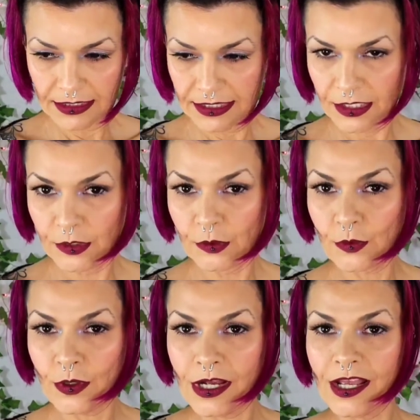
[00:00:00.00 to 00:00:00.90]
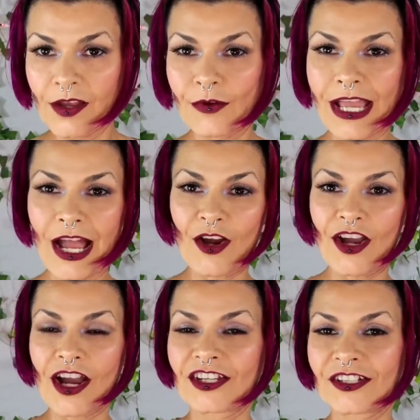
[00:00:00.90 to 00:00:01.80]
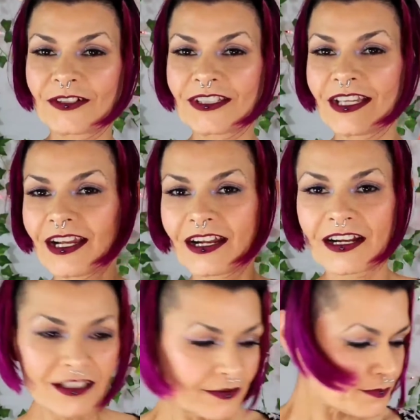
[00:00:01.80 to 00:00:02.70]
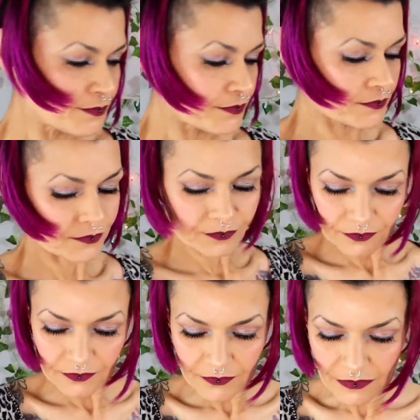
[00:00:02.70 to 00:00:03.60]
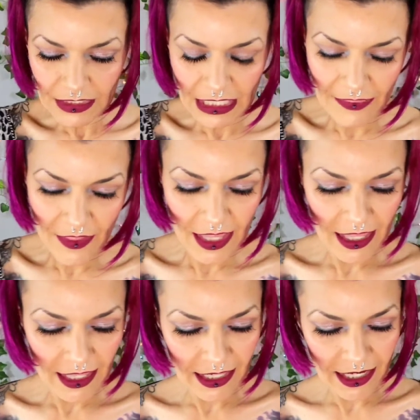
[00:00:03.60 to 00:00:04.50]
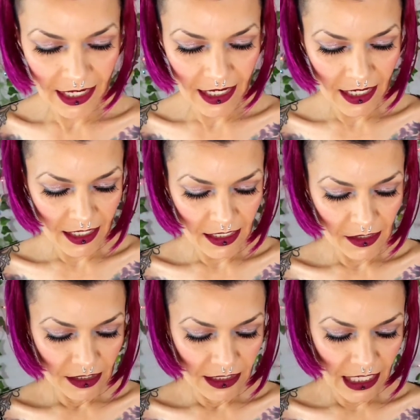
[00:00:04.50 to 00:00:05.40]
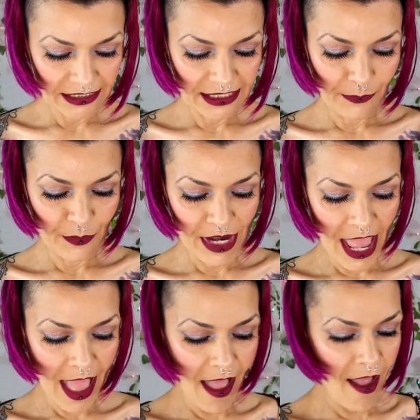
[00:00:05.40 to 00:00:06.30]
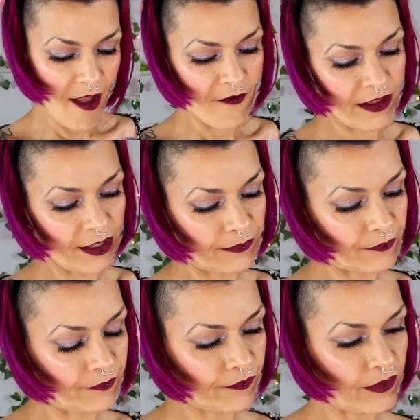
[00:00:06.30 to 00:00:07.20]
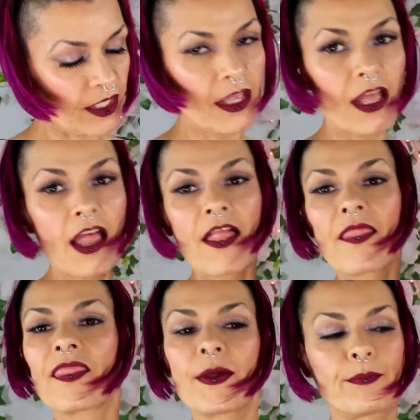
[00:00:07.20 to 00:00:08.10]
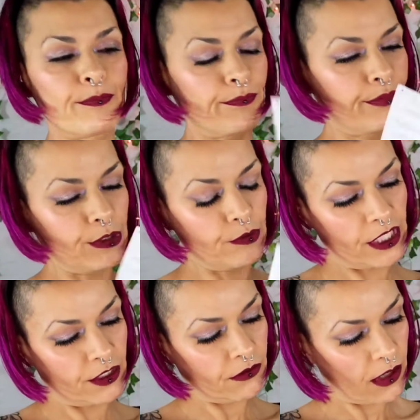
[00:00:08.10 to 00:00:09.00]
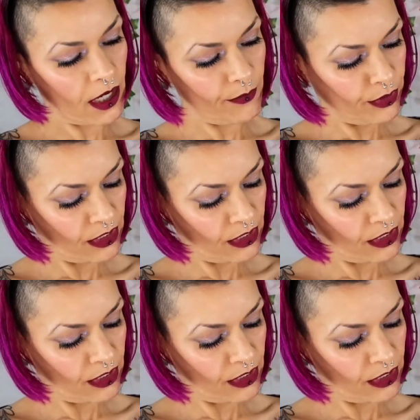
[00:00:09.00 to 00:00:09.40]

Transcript: So we got a good one there. And then next up we have the Beauty Crop